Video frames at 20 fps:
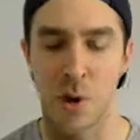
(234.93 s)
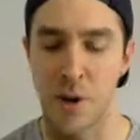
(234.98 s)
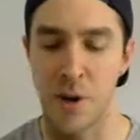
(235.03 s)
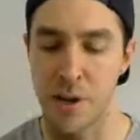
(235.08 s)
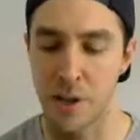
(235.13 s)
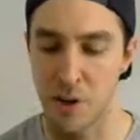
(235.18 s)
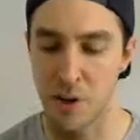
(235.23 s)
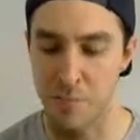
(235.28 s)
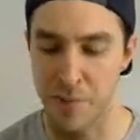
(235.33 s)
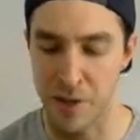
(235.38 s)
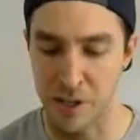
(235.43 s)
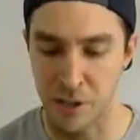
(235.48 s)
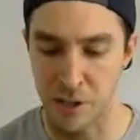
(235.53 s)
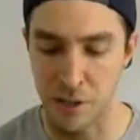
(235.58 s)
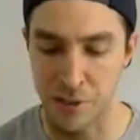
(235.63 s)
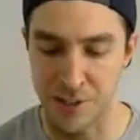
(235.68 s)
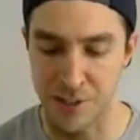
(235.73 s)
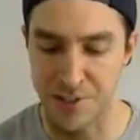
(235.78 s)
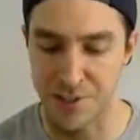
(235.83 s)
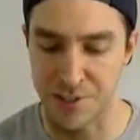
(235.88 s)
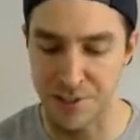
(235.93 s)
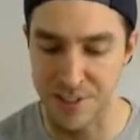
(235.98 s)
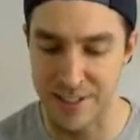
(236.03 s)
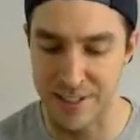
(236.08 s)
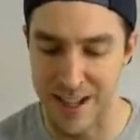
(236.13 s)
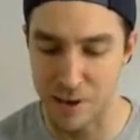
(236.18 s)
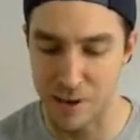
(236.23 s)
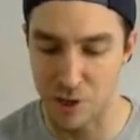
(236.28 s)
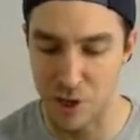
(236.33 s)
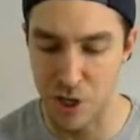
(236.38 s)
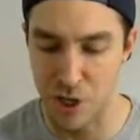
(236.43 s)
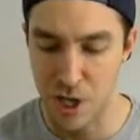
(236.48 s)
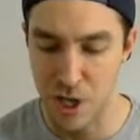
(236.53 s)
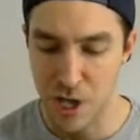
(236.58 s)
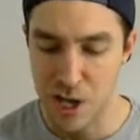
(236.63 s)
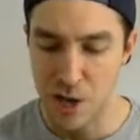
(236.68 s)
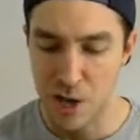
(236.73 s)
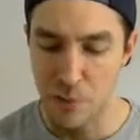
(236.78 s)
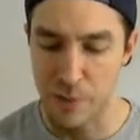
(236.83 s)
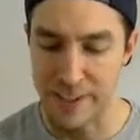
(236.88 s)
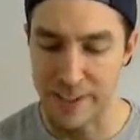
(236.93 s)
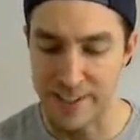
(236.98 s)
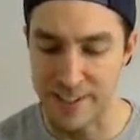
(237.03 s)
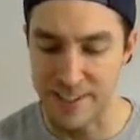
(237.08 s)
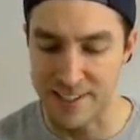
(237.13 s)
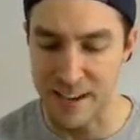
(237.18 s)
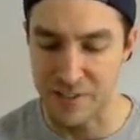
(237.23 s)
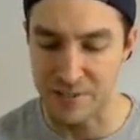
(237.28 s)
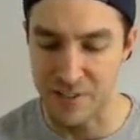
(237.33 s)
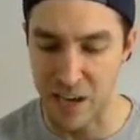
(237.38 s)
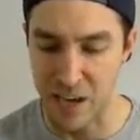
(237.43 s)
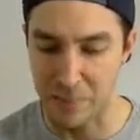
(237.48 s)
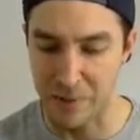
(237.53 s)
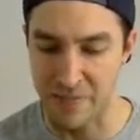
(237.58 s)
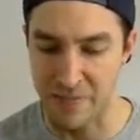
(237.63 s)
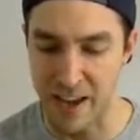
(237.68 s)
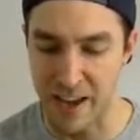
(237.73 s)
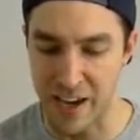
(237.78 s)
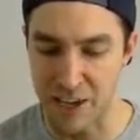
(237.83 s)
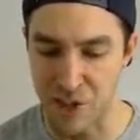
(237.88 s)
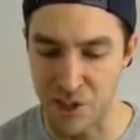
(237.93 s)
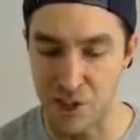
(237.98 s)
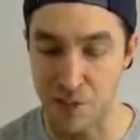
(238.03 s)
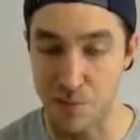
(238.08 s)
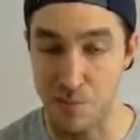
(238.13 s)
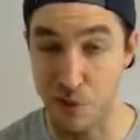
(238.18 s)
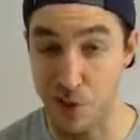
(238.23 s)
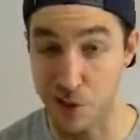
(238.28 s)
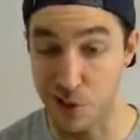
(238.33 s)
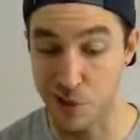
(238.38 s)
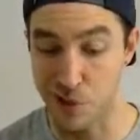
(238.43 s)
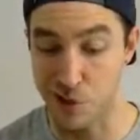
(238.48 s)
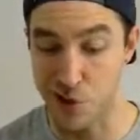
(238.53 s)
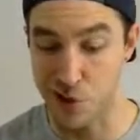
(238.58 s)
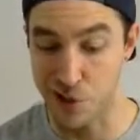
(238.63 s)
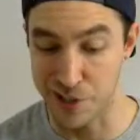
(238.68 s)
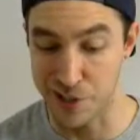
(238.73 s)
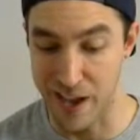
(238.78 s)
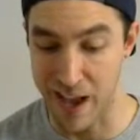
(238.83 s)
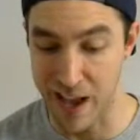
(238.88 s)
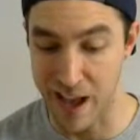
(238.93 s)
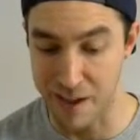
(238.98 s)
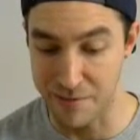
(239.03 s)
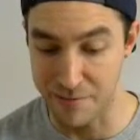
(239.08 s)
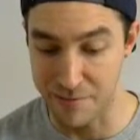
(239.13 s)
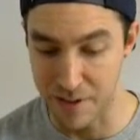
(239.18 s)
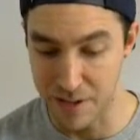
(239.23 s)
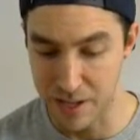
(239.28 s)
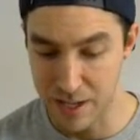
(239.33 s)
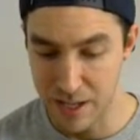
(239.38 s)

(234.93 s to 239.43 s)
LR Piccolo. He's no slouch. When he does have type advantage, is a pretty good card to have.